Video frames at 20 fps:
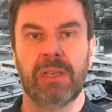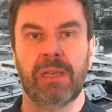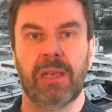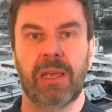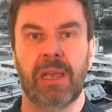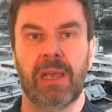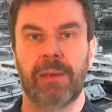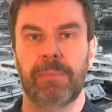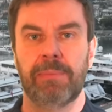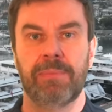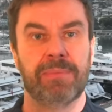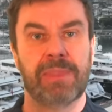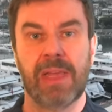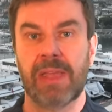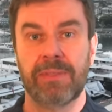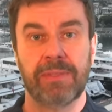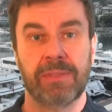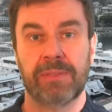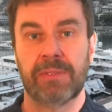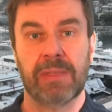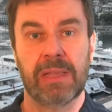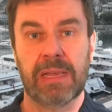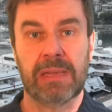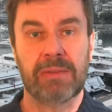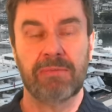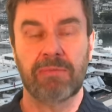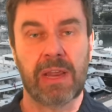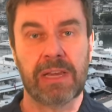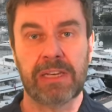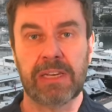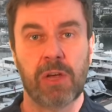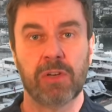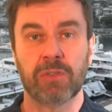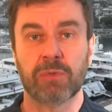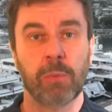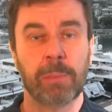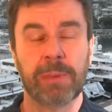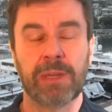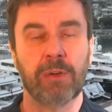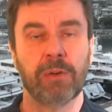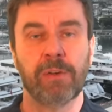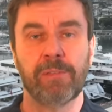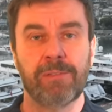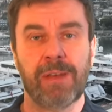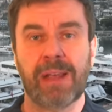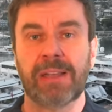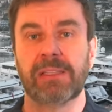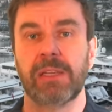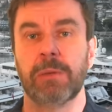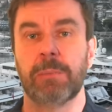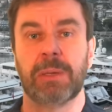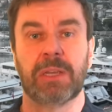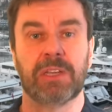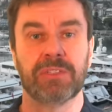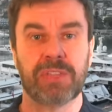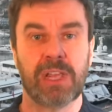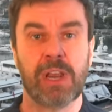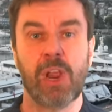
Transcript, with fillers: um, then the radios will be unaffected because they'll